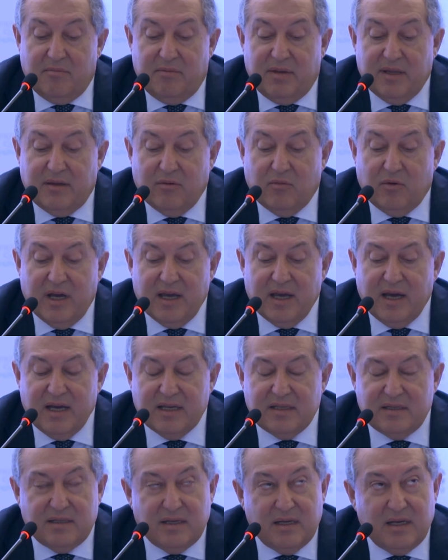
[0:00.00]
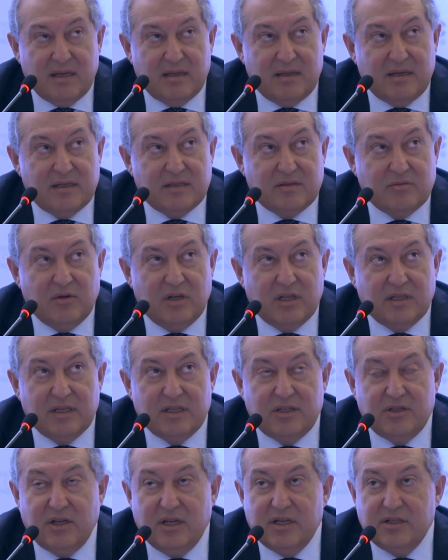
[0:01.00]
But the way I see it, this world
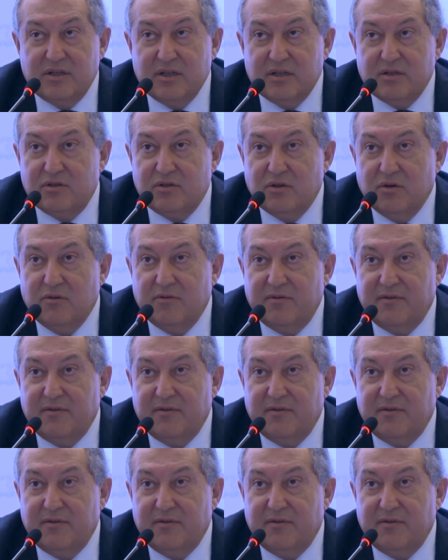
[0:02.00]
is changing so